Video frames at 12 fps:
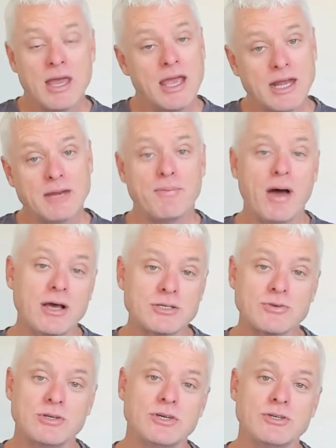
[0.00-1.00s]
In the
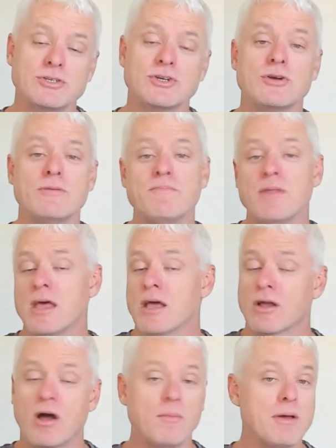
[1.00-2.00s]
post or on YouTube,
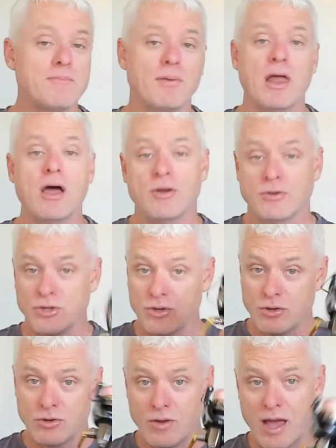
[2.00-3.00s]
comment below. Do
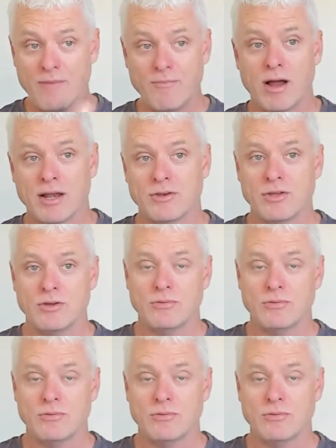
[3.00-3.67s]
you have one?